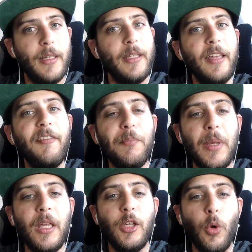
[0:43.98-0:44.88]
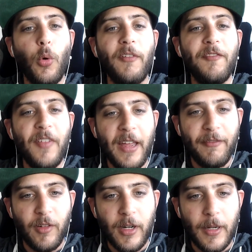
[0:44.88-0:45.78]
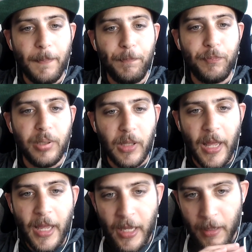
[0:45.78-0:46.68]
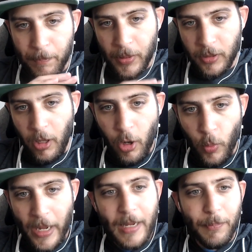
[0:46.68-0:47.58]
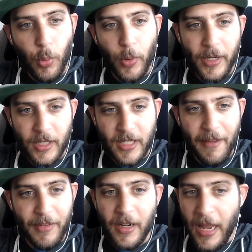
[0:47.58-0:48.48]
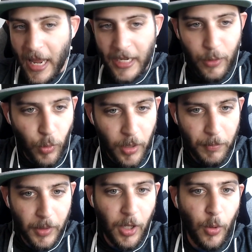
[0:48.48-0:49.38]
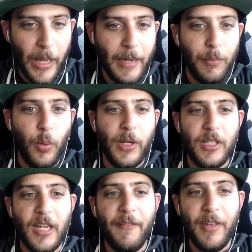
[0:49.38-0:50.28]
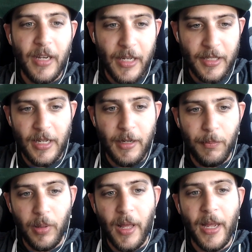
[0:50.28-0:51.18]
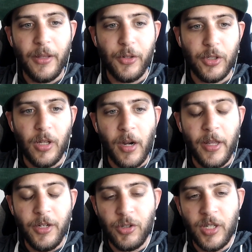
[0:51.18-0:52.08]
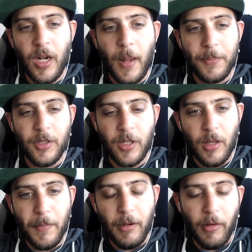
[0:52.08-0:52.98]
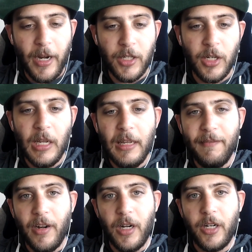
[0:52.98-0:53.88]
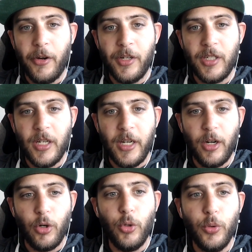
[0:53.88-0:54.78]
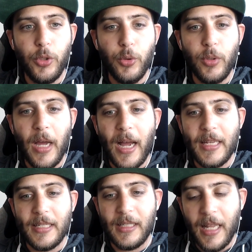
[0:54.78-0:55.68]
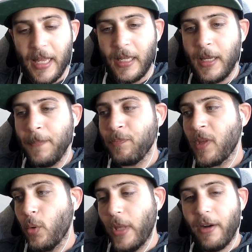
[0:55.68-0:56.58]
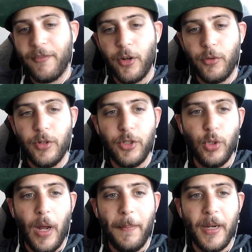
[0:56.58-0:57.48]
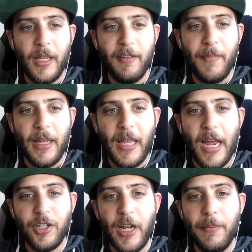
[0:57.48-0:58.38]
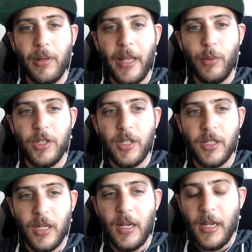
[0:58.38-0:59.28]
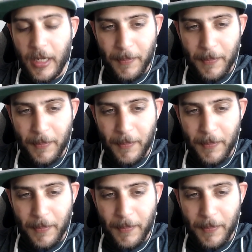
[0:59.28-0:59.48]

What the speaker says: Give me your favorite play below 8.7. Anyone below 8.7 is in play. There's a lot of interesting options in the mid-range. Very curious to hear who you guys like. Without further ado, I'm going to give my cash gameplay, which is Nick